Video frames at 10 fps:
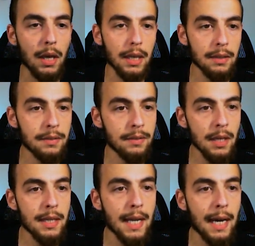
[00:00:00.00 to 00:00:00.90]
can
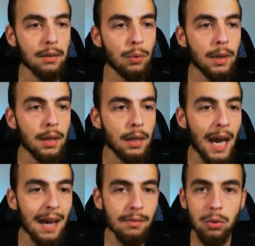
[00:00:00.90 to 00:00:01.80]
see that we
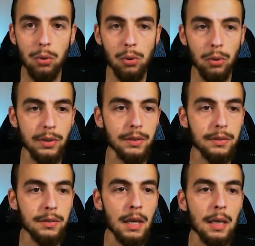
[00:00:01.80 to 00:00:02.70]
have two
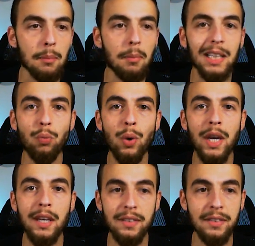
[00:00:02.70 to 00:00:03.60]
users, but
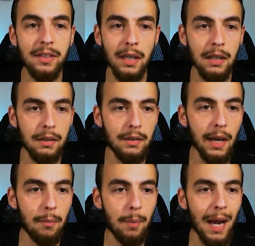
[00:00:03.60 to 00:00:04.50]
we see
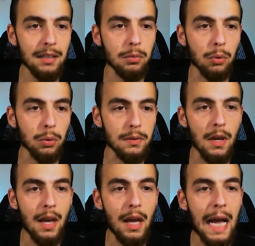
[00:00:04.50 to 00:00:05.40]
their
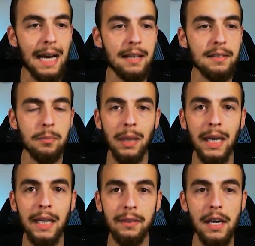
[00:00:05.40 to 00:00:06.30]
passwords as
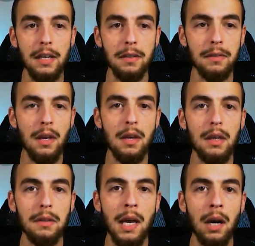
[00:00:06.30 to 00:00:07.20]
plain text.
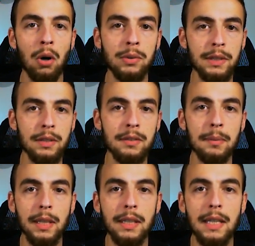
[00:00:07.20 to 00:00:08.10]
Now, this is
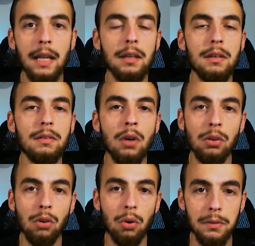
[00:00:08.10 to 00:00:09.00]
something that is
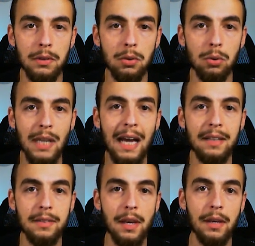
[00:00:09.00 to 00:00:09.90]
not considered
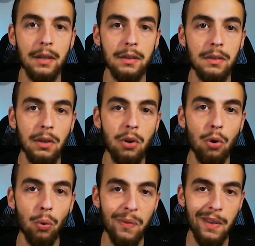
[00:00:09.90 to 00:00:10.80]
as a
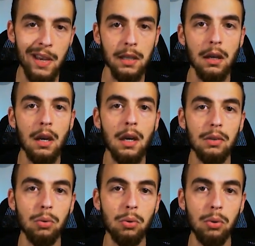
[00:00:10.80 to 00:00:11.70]
secure thing
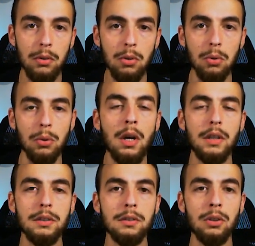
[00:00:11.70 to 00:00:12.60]
to do.
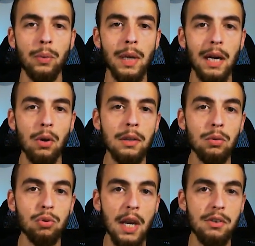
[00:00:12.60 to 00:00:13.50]
So we are going
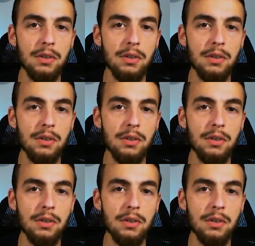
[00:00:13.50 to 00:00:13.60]
to change